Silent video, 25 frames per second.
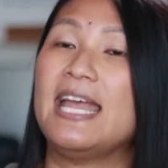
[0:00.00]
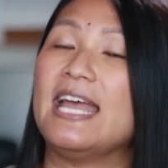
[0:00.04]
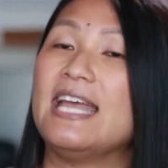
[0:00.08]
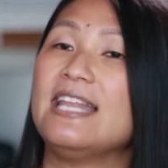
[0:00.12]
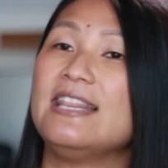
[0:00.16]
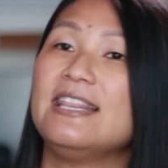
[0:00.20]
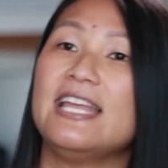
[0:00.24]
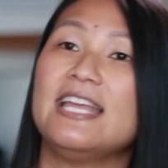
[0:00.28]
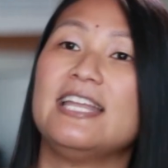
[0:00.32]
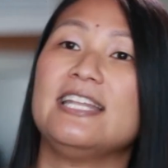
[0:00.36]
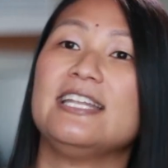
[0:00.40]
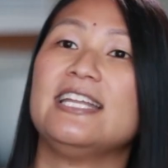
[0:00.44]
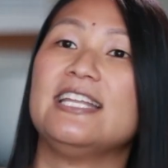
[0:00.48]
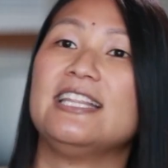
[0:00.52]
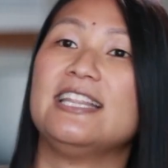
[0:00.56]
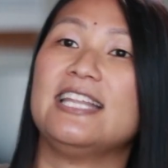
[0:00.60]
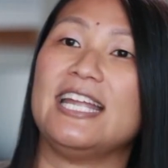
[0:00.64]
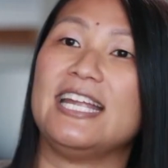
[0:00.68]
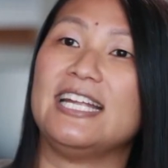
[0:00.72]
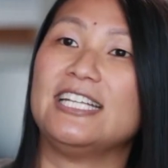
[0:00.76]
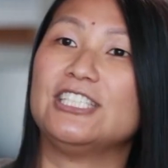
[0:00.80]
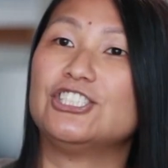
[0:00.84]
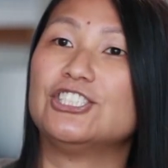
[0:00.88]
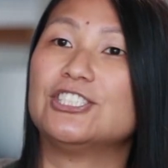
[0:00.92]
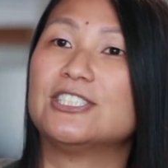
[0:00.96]
And then in
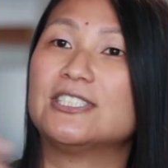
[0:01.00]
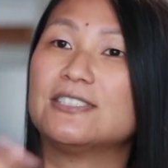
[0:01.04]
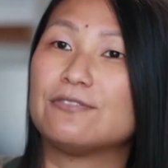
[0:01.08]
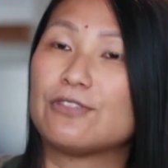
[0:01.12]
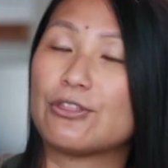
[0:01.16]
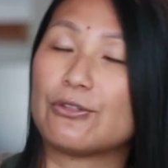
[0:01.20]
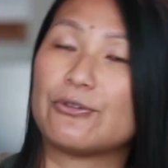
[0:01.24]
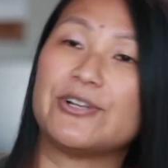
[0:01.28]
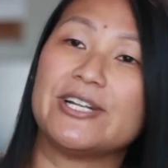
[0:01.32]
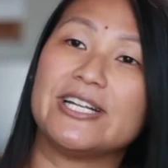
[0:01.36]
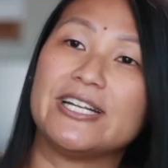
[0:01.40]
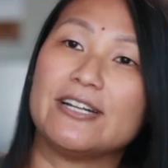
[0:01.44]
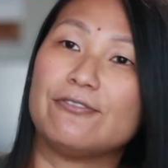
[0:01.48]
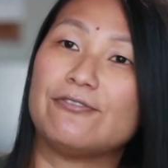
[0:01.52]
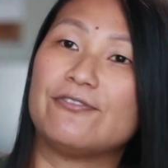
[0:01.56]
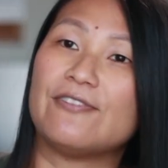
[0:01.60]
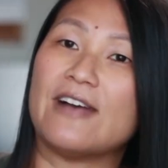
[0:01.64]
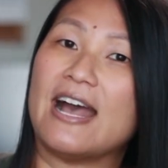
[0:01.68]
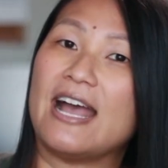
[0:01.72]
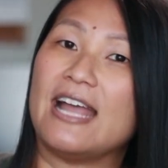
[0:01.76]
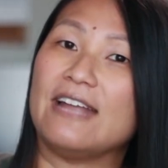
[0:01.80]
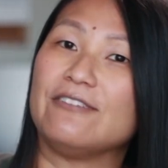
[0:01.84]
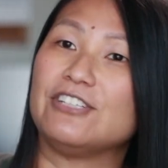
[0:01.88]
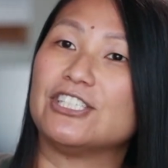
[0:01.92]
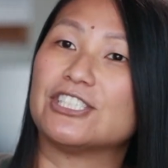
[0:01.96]
the ages of three to
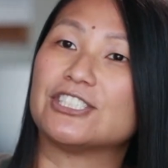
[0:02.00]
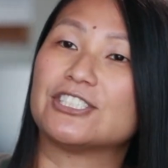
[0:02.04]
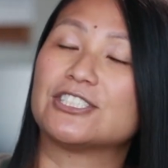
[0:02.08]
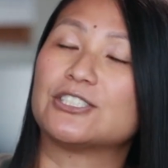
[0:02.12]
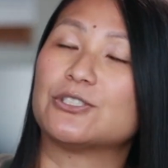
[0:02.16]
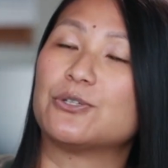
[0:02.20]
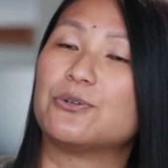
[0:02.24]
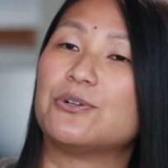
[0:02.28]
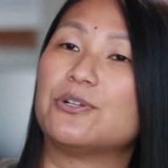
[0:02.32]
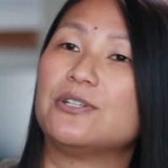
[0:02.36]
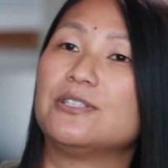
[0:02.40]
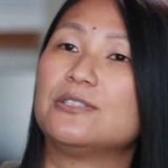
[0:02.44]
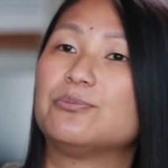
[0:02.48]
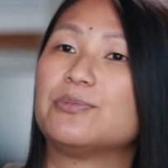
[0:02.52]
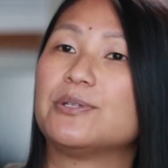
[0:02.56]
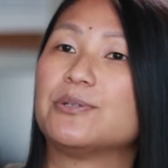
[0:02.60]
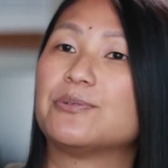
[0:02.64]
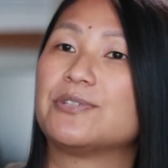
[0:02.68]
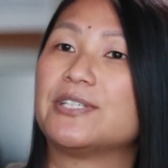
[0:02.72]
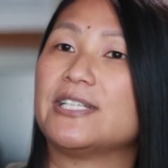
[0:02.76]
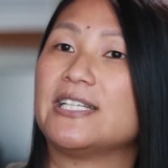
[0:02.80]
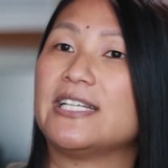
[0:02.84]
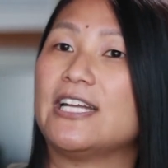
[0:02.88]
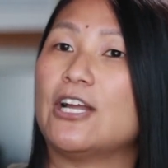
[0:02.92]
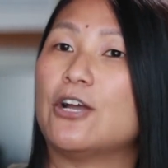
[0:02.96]
five years old, we
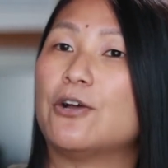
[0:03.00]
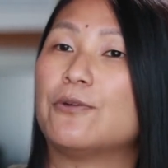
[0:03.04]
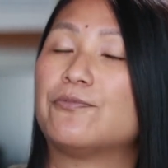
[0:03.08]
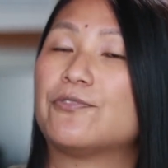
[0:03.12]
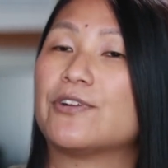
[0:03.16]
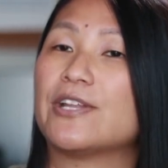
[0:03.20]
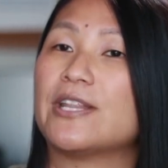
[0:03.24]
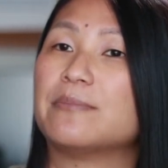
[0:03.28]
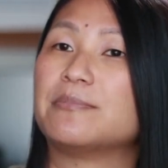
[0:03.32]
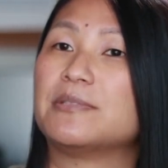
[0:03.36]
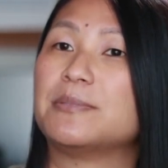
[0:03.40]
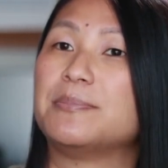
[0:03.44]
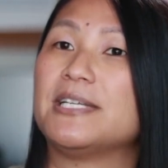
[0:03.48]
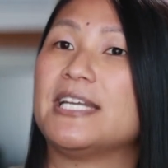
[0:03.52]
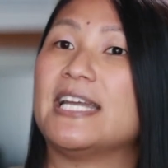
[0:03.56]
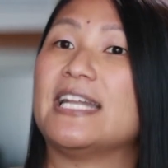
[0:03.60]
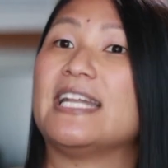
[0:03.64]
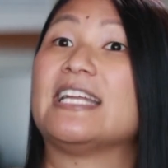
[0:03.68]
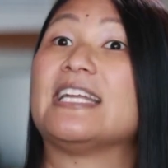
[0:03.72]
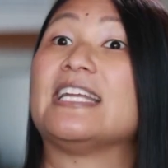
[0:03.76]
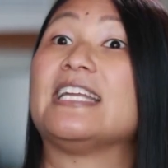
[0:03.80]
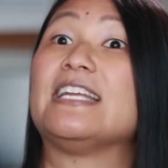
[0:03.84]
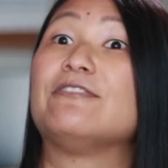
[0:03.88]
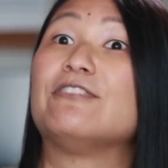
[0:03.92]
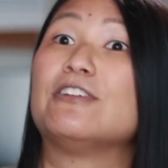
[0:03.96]
really hope for them to be
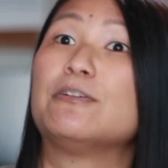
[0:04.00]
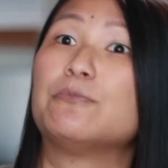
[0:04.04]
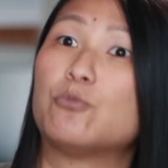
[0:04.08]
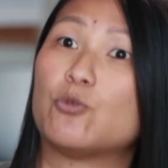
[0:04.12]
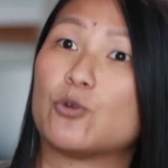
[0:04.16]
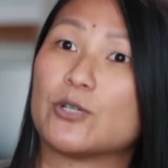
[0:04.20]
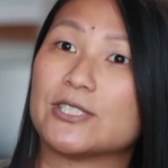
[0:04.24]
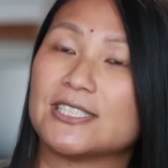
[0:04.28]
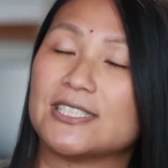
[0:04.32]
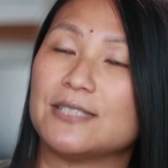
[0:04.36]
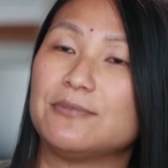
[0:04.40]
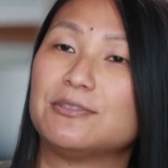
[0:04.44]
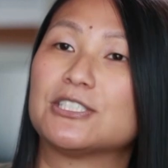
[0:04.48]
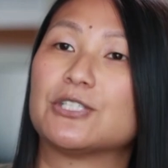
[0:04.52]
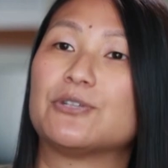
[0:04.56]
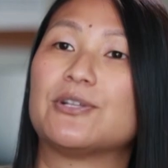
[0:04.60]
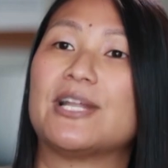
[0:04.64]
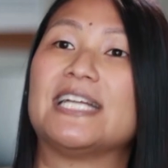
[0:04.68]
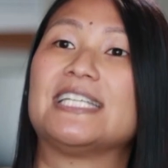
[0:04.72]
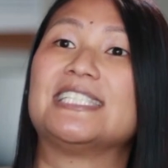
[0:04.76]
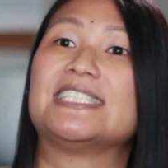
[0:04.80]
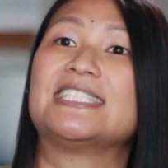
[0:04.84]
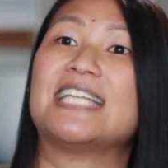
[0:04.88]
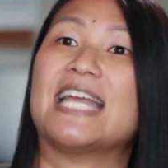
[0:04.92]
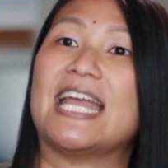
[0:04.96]
getting even more sleep, so
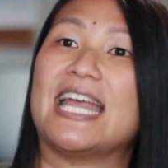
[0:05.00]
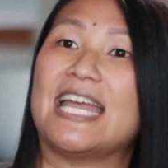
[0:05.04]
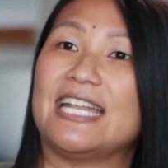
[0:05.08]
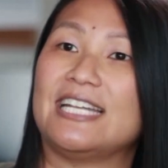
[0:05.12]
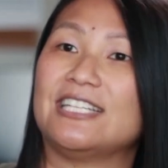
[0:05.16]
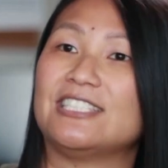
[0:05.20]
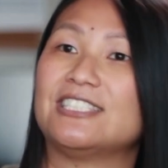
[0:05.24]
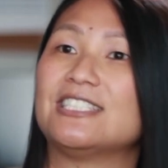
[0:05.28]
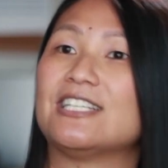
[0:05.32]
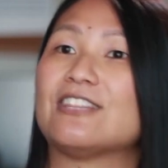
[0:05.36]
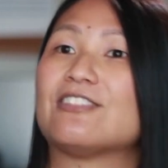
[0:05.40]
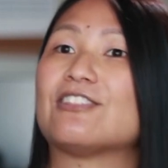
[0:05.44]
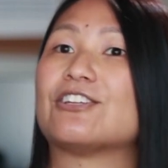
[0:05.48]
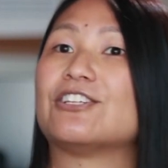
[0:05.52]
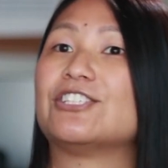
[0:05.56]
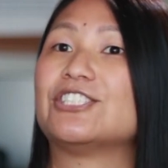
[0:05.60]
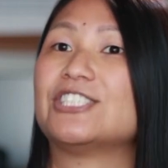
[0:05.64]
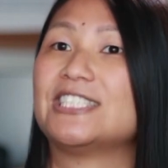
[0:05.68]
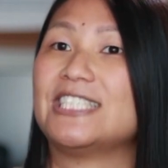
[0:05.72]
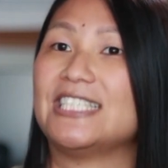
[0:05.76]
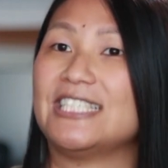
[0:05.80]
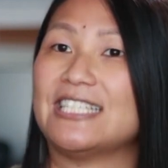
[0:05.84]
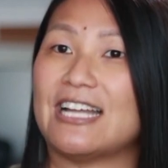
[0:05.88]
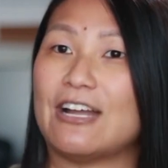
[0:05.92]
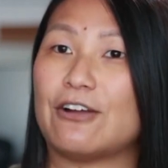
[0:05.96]
like 10 to
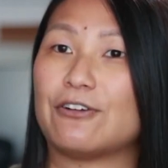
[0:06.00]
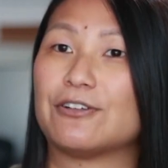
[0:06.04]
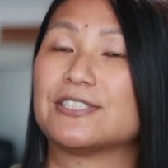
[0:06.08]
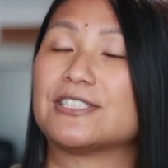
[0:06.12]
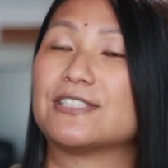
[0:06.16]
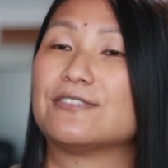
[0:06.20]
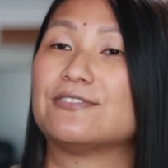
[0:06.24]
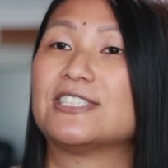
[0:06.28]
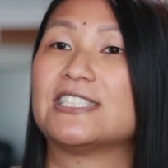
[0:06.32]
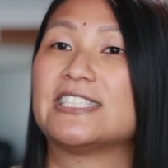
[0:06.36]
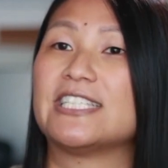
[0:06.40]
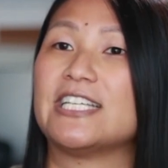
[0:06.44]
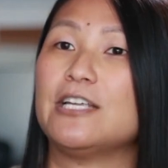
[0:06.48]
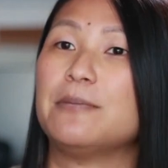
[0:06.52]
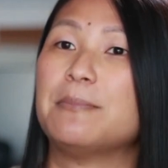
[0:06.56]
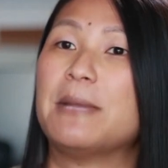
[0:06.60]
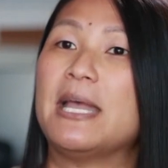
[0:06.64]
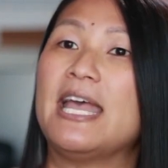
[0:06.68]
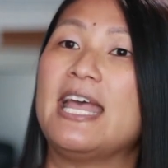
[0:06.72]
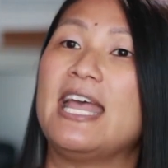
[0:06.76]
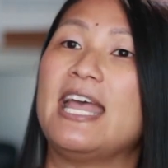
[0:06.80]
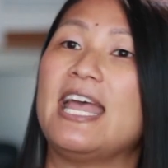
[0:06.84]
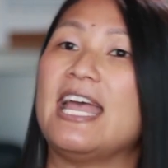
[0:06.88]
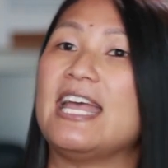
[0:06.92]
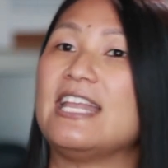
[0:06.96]
13 hours of sleep.
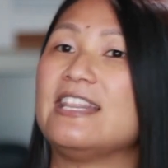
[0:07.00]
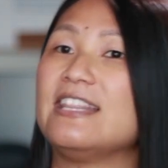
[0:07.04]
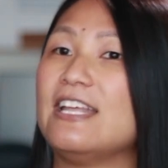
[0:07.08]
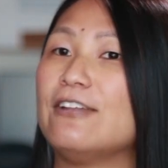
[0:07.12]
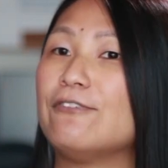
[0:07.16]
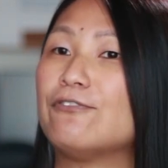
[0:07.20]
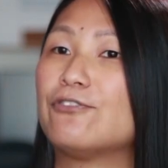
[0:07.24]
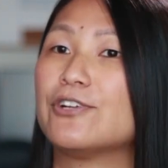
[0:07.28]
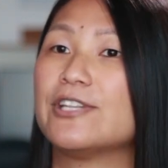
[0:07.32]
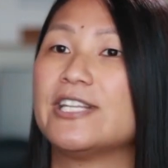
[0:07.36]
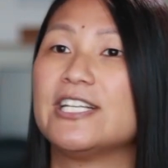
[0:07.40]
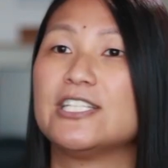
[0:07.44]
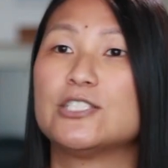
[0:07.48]
And then for